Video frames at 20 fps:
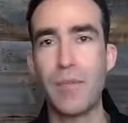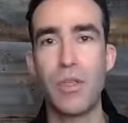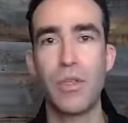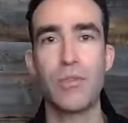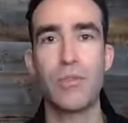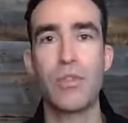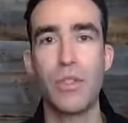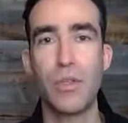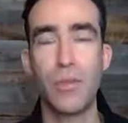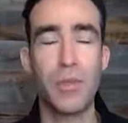
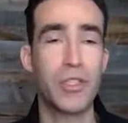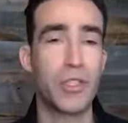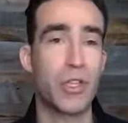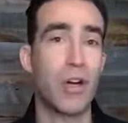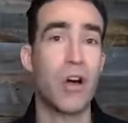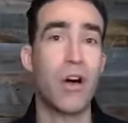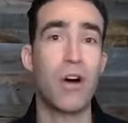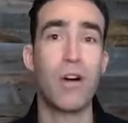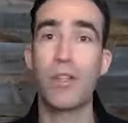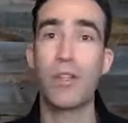YouTube, which
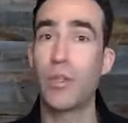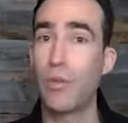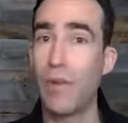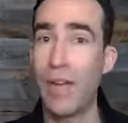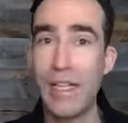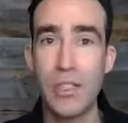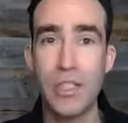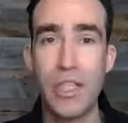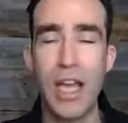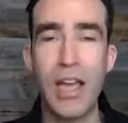are all
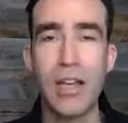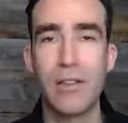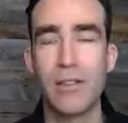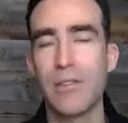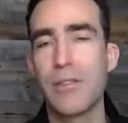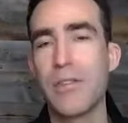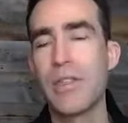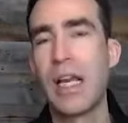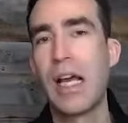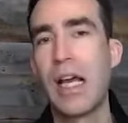great
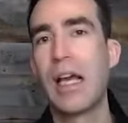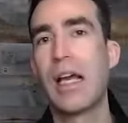channels?